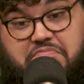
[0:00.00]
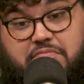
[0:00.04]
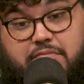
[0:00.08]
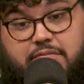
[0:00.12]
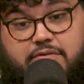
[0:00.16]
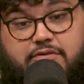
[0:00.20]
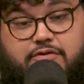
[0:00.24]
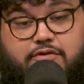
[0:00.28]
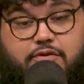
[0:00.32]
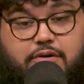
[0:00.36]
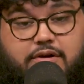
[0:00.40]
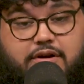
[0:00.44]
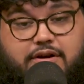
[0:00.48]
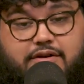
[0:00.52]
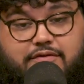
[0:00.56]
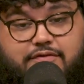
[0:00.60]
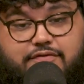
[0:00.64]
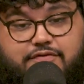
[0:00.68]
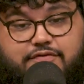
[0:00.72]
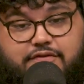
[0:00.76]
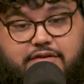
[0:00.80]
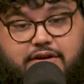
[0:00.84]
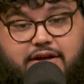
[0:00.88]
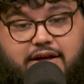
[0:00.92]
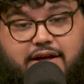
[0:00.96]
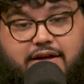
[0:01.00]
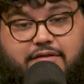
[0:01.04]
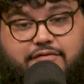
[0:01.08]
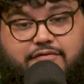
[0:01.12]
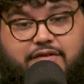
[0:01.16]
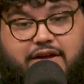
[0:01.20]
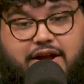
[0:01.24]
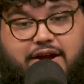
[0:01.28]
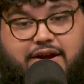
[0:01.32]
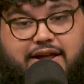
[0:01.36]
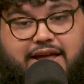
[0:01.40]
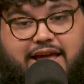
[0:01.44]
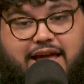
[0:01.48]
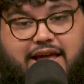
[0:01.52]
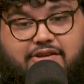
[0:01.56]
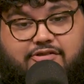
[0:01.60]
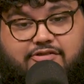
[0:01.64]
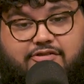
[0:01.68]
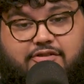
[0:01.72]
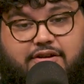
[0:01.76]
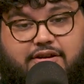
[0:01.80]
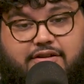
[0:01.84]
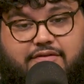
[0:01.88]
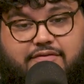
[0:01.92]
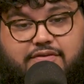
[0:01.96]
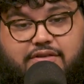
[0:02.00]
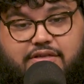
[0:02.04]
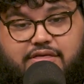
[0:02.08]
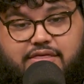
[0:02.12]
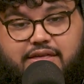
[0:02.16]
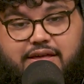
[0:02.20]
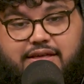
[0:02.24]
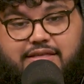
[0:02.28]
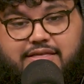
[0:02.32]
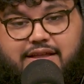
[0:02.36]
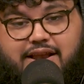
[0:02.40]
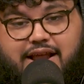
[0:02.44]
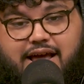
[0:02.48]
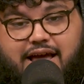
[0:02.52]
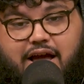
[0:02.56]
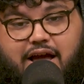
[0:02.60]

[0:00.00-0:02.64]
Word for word: sort of a variation of the thing that I